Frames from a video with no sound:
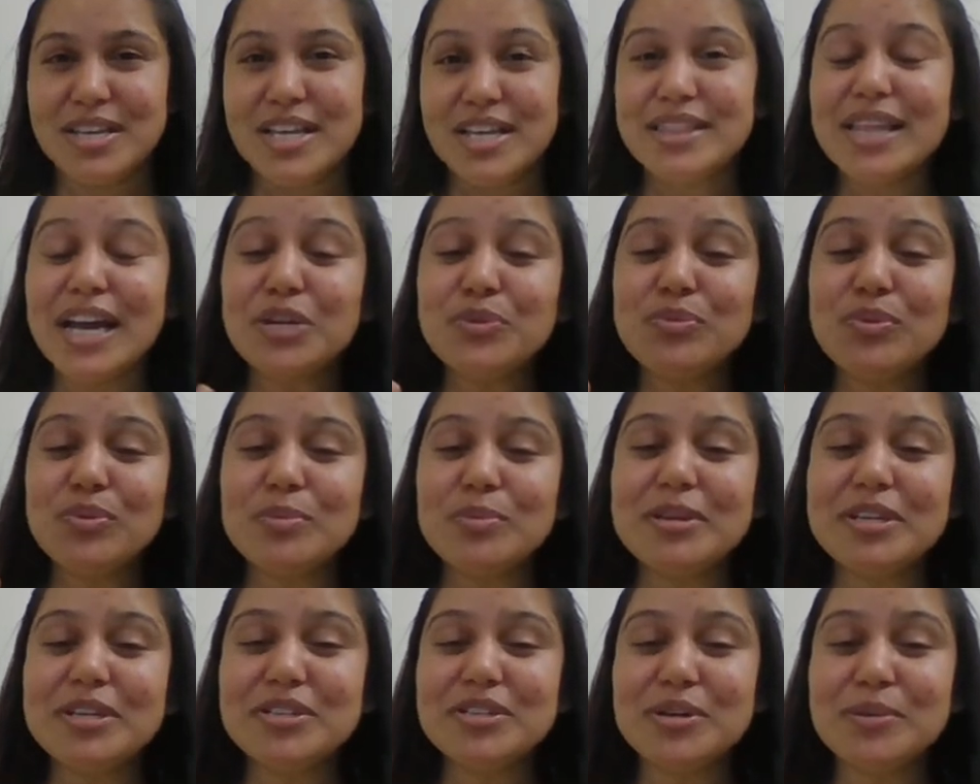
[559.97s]
That will
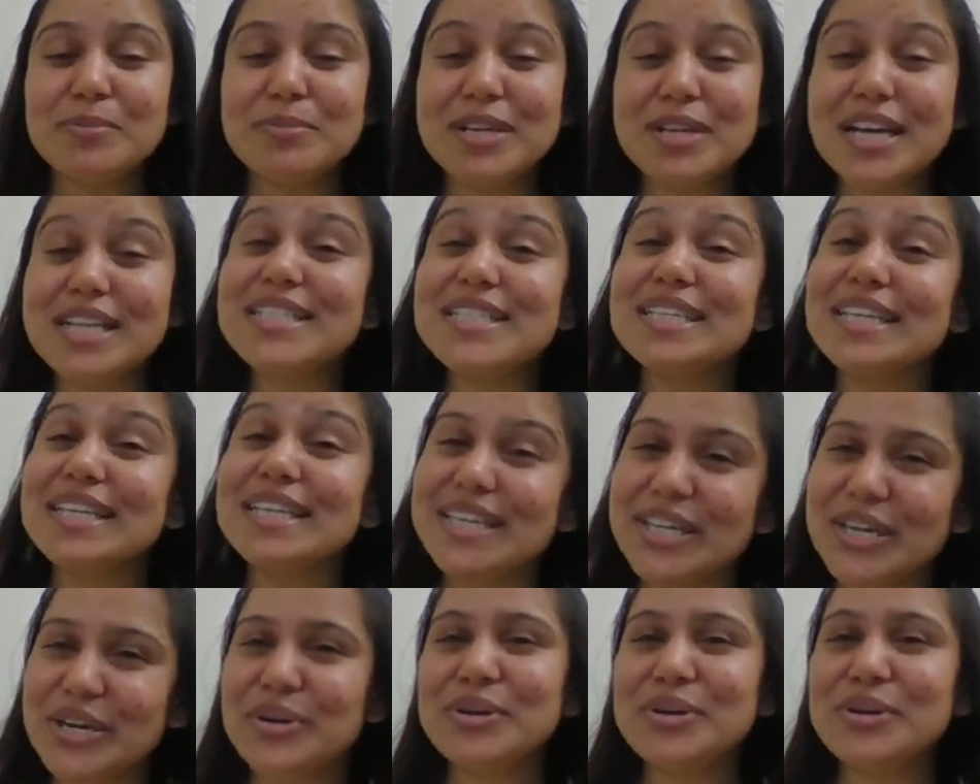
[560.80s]
be termed as
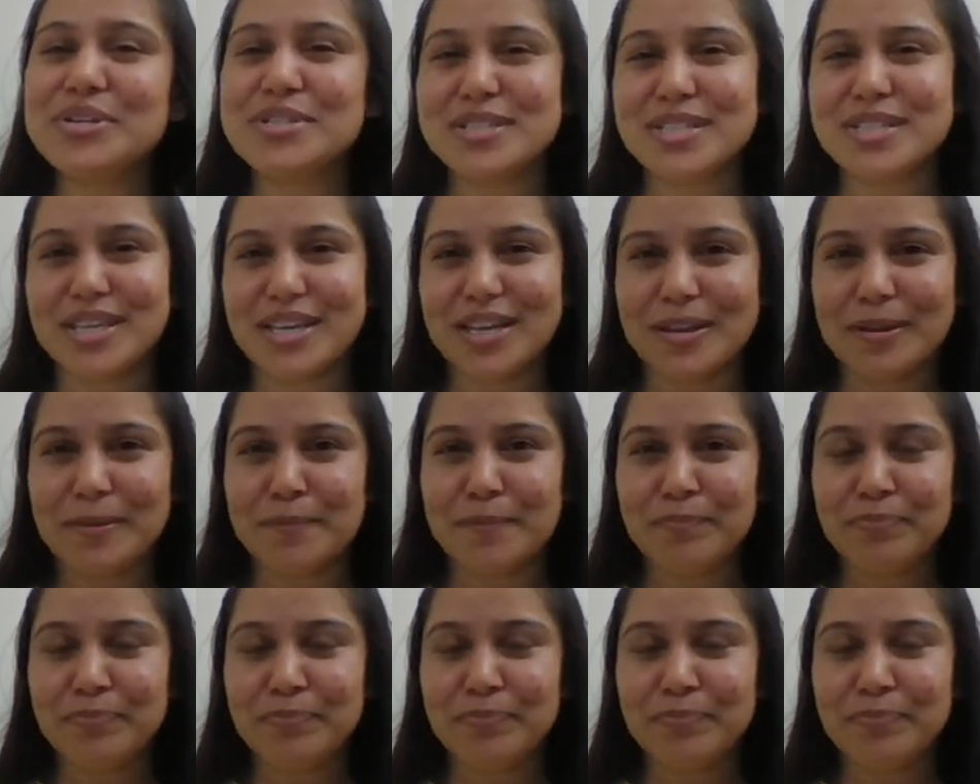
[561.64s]
hearsay.